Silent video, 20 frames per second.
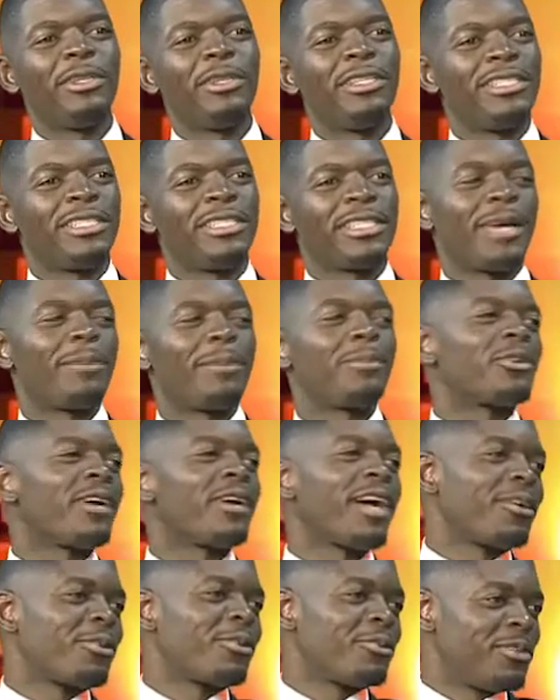it Cape to
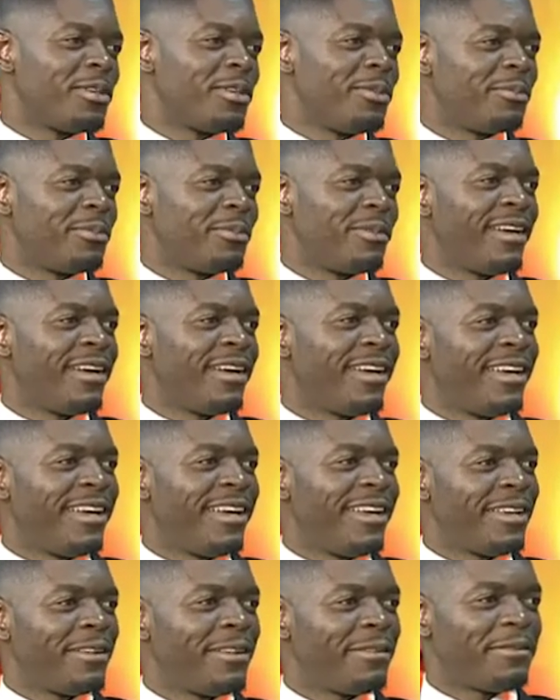Cairo dream. Right.
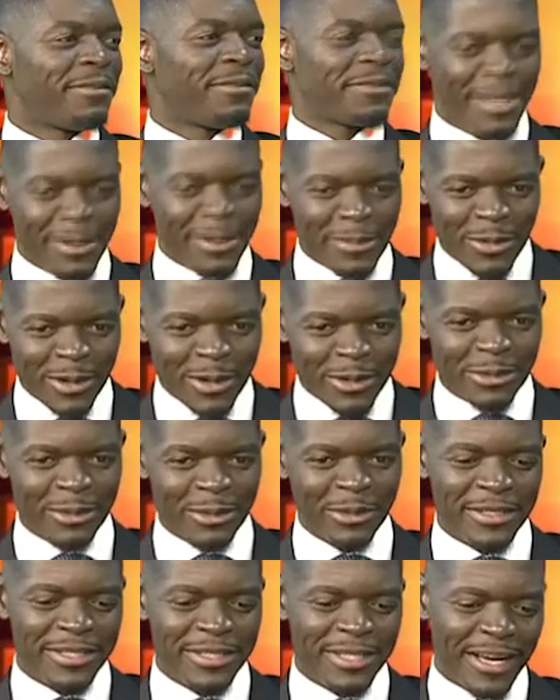If someone
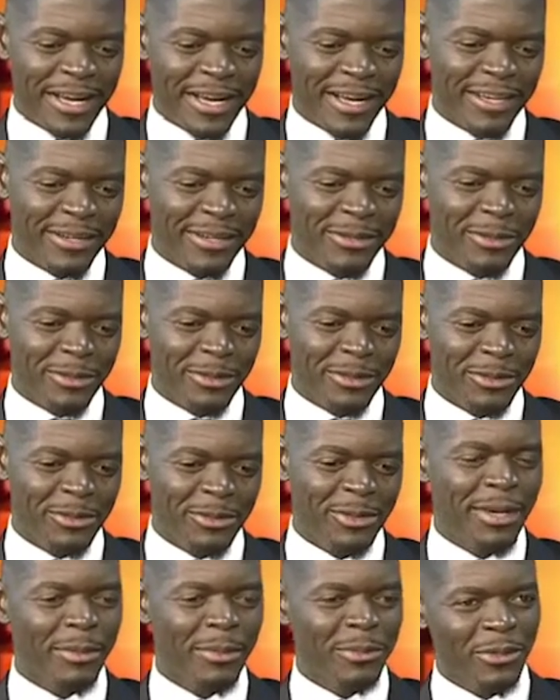could uh, could do
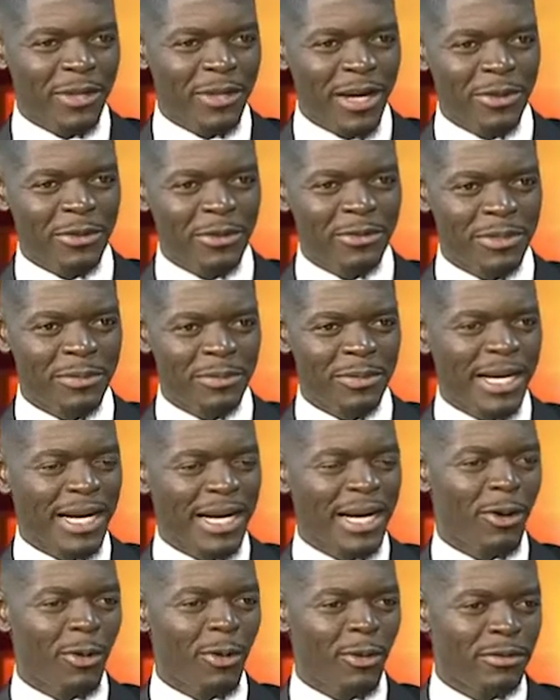Cape to Cairo dream like
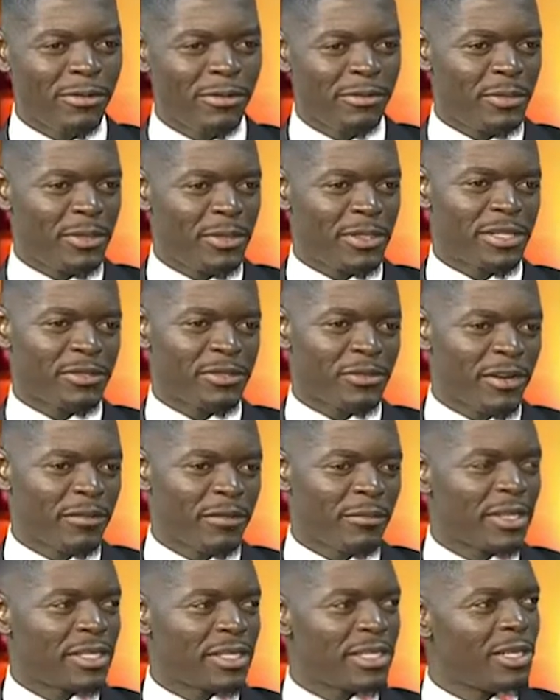our own Mr. Strive
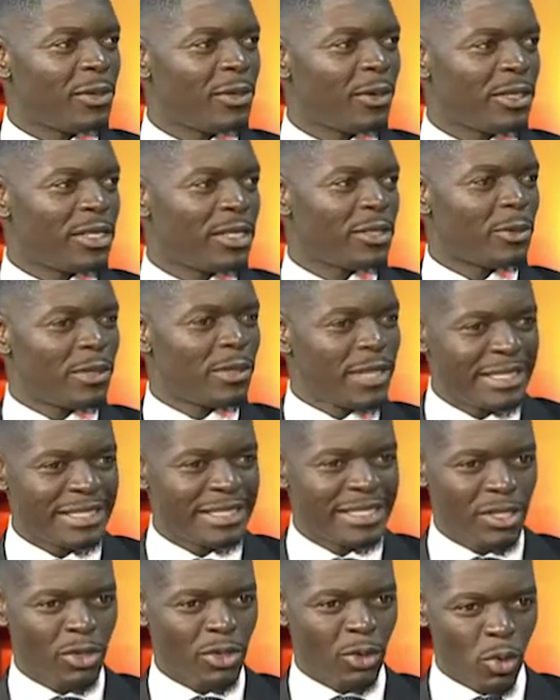Masiyiwa is
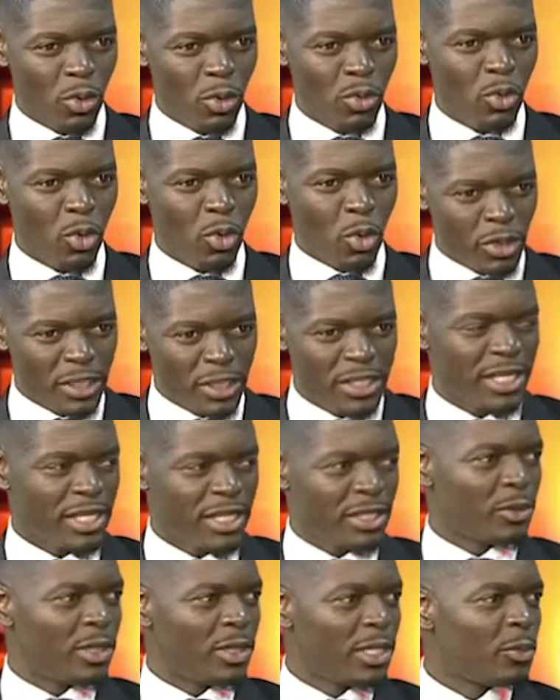connecting the whole
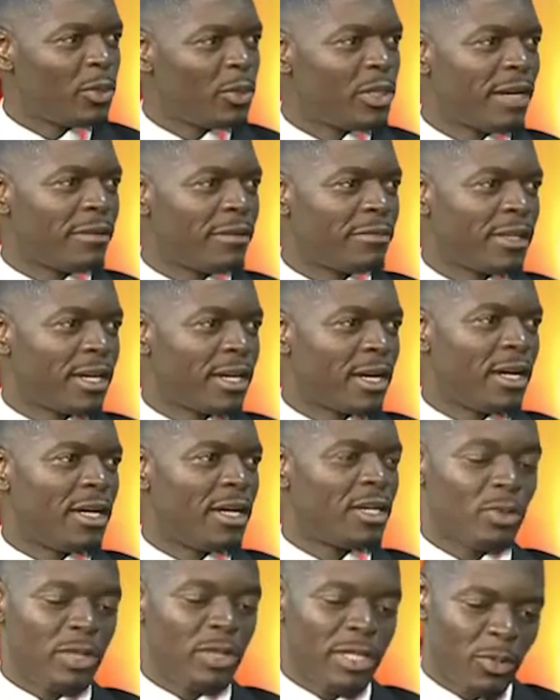continent mm. to liquid Africa,
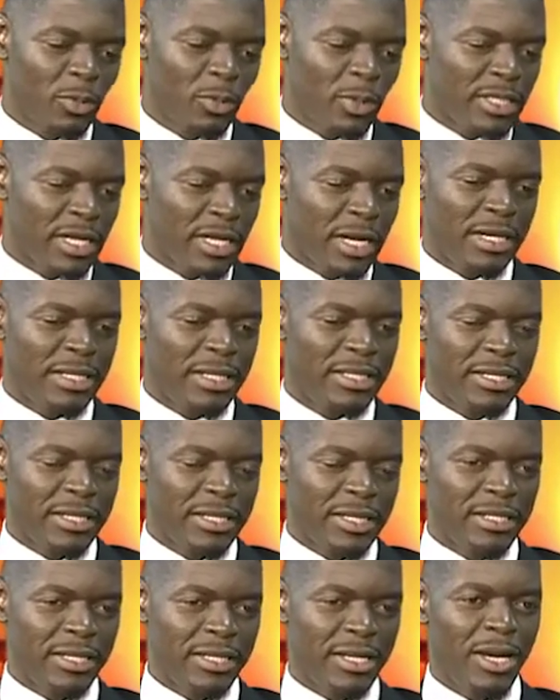to liquid uh,
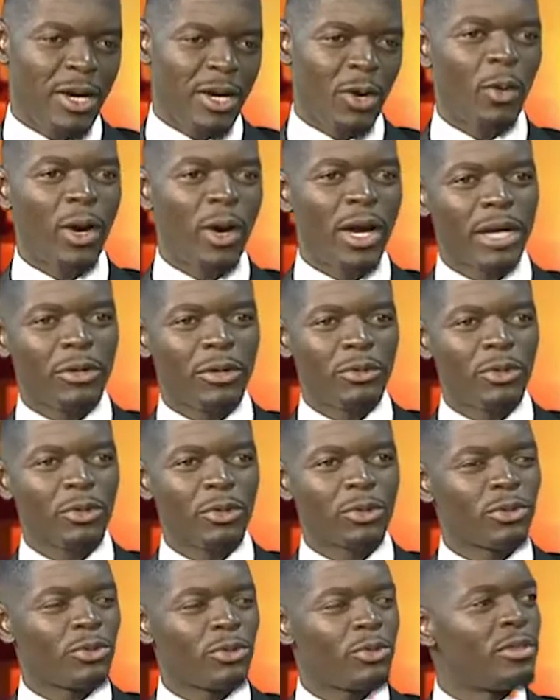internet. Right. Why can't we
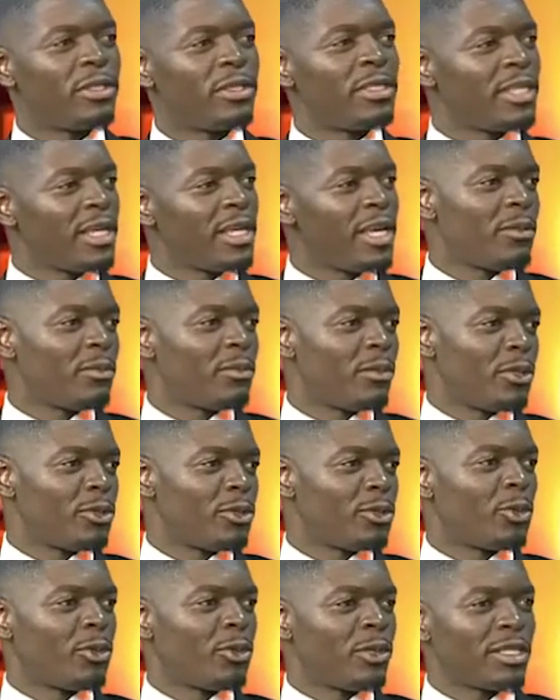also do the same
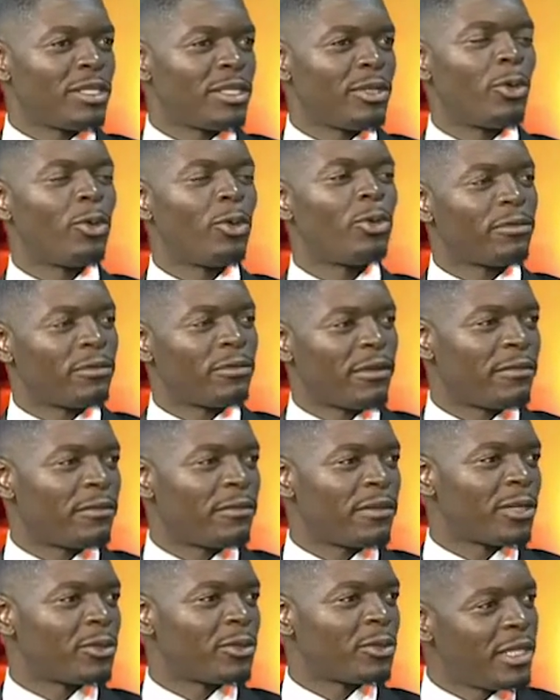to mm. connect the whole of
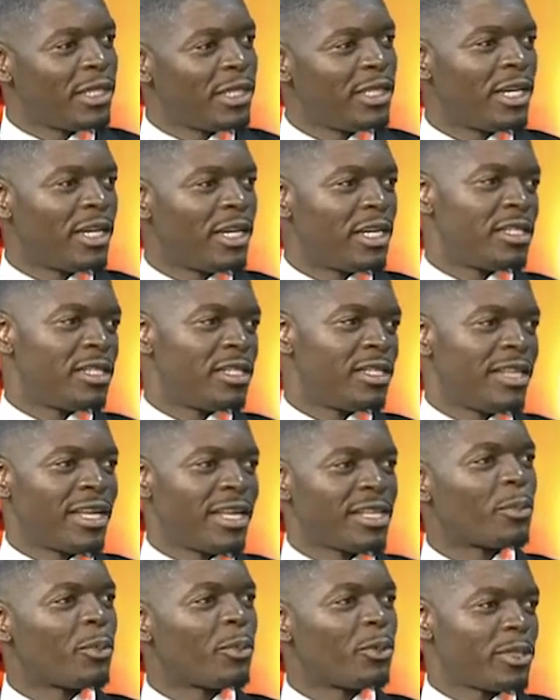Africa to clean energy?
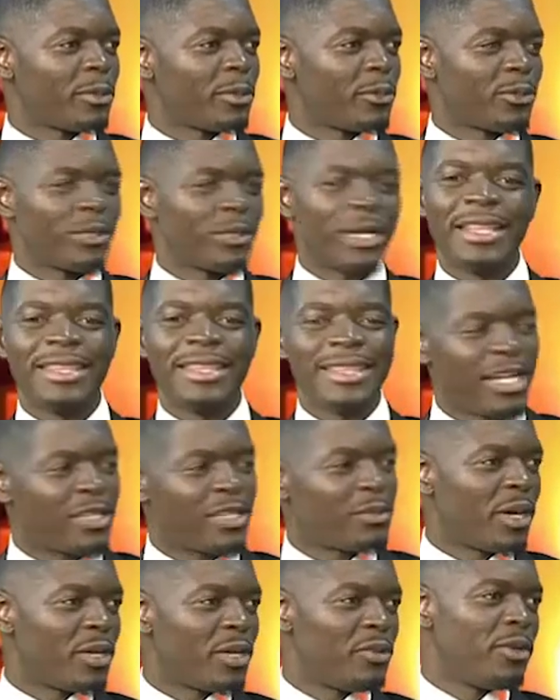That's right. possible, okay. and
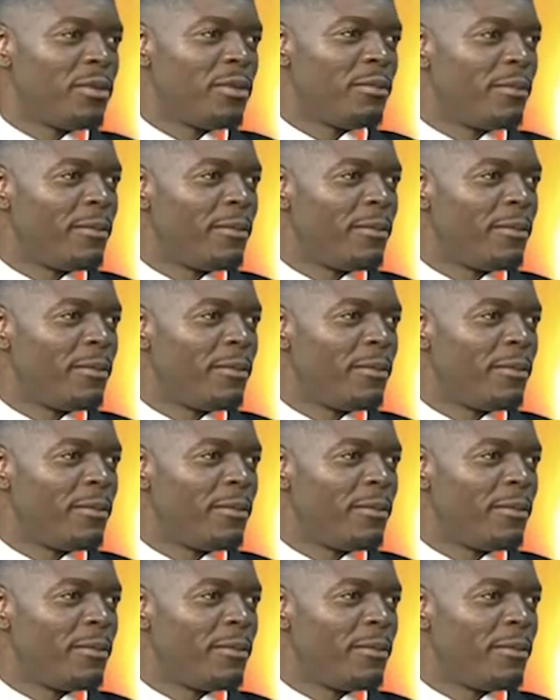that's my dream.